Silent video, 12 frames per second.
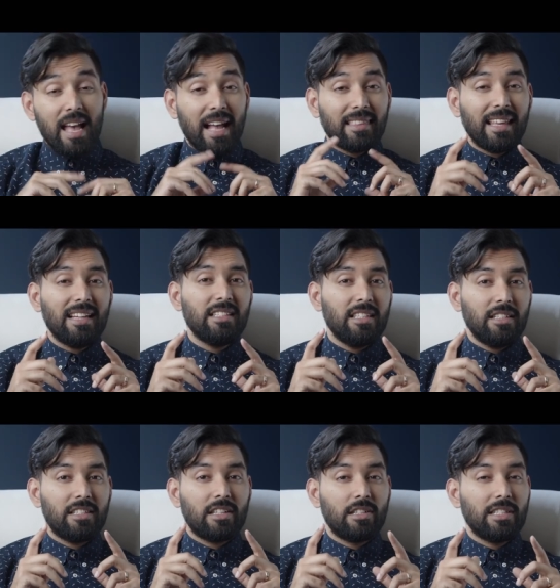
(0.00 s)
And that is a
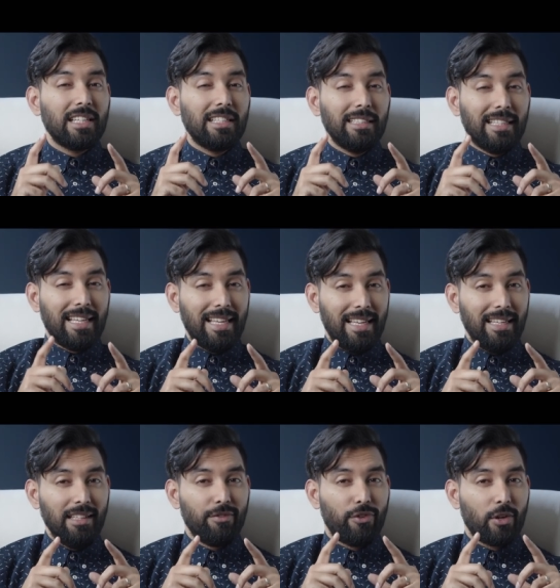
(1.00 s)
critical key
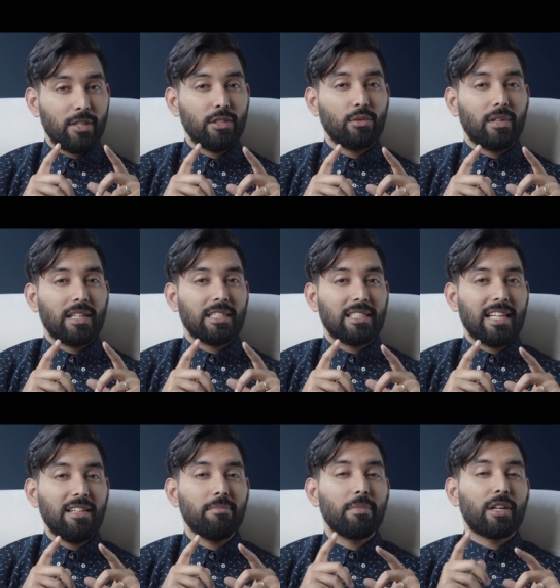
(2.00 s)
for us to
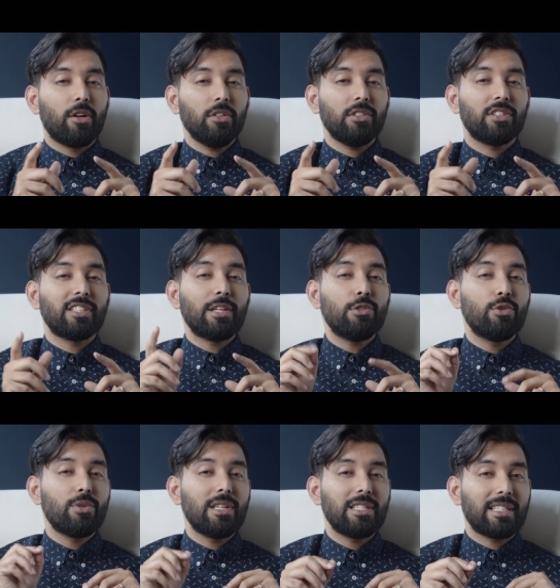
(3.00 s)
understand because
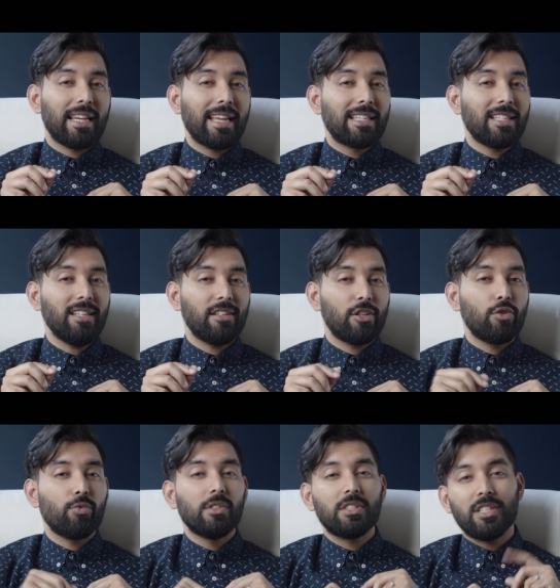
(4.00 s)
centuries later,
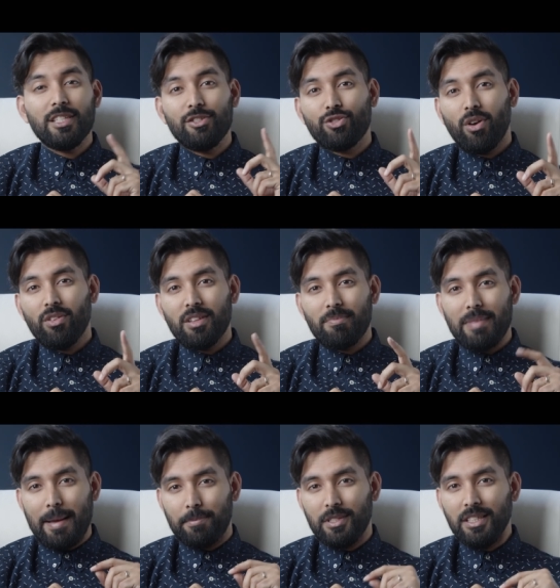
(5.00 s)
you will see John the
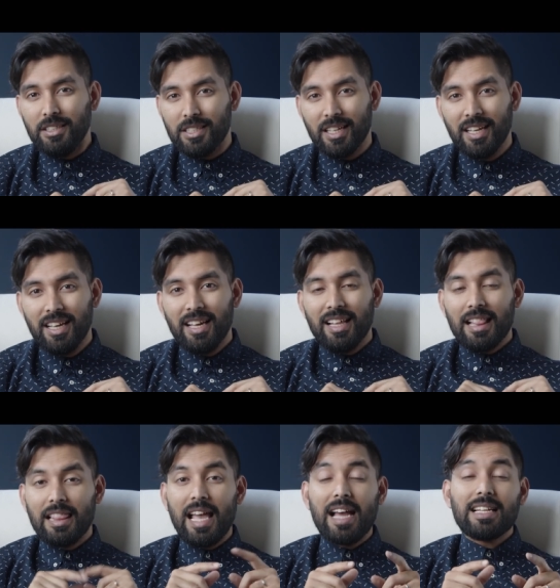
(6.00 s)
Baptist
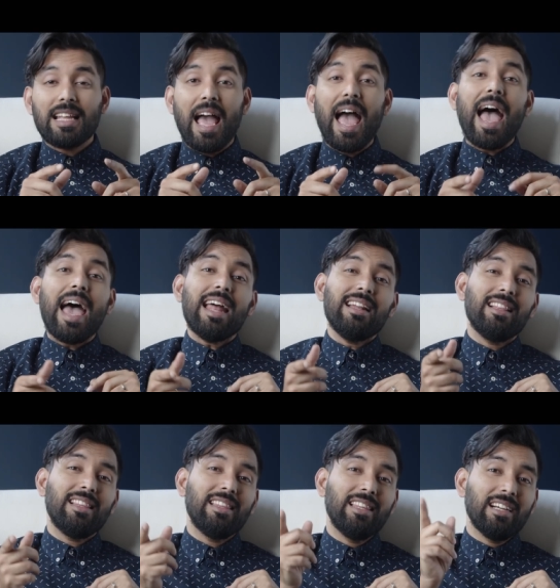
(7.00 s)
that had
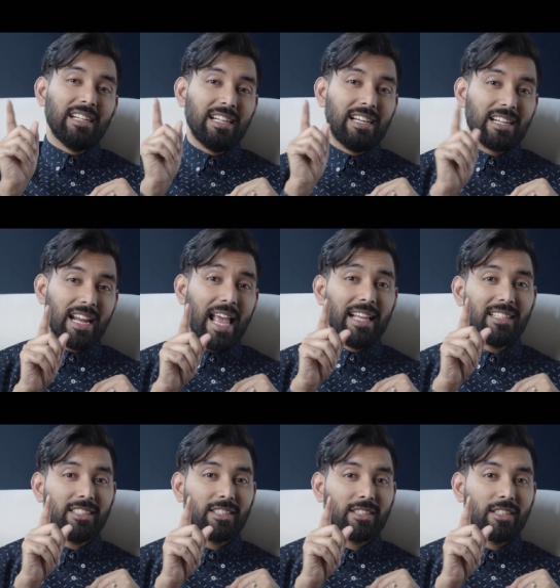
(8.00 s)
the
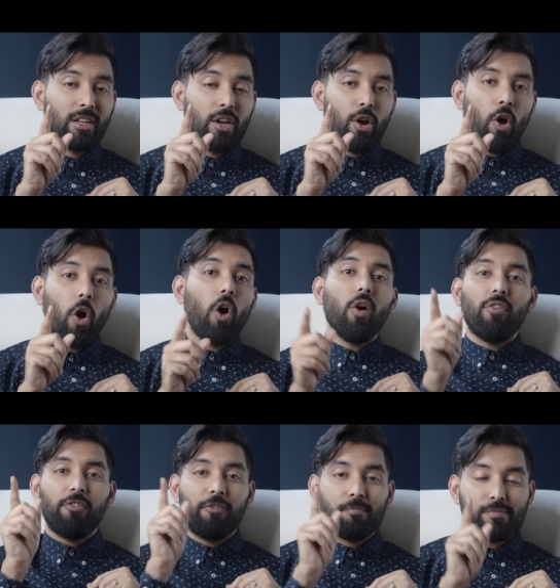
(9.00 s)
grace
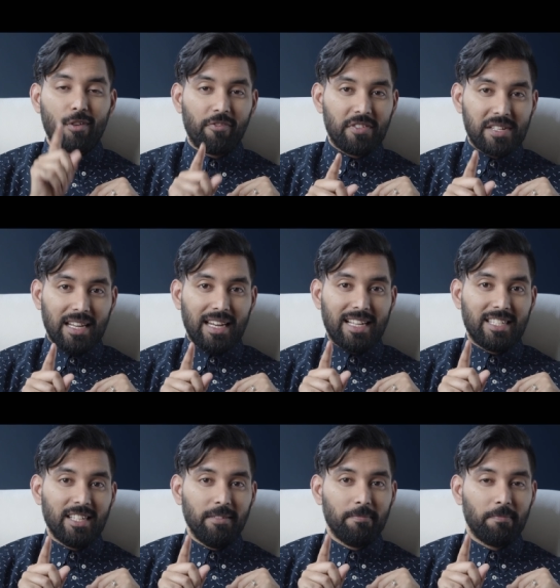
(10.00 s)
of prophet
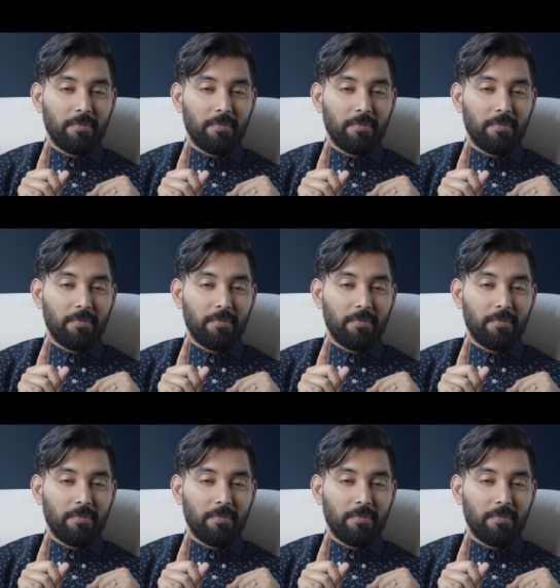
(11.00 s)
Elijah.